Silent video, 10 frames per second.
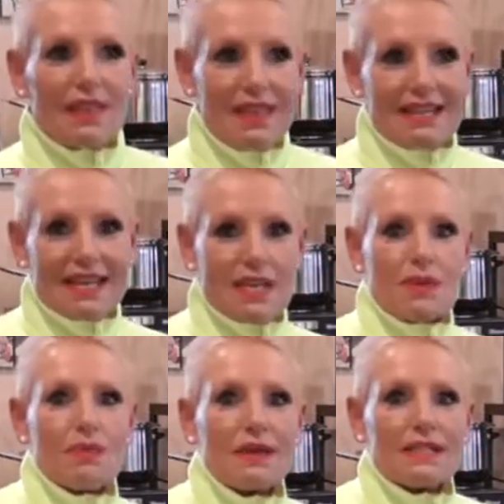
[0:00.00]
things that
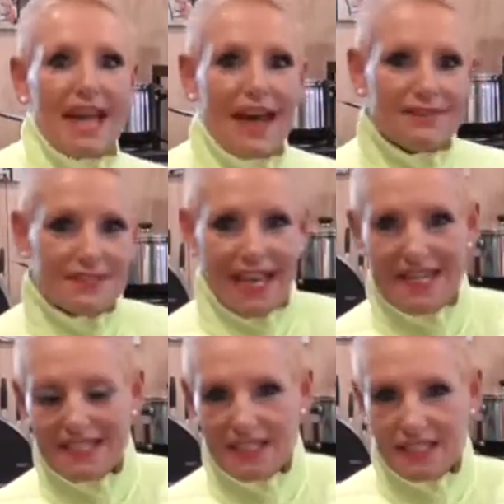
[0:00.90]
you want to have,
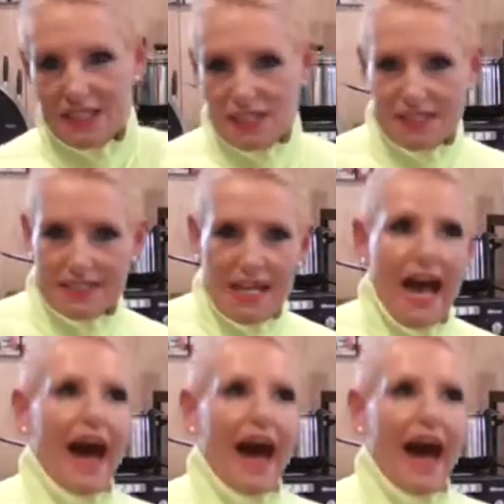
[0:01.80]
taste delicious,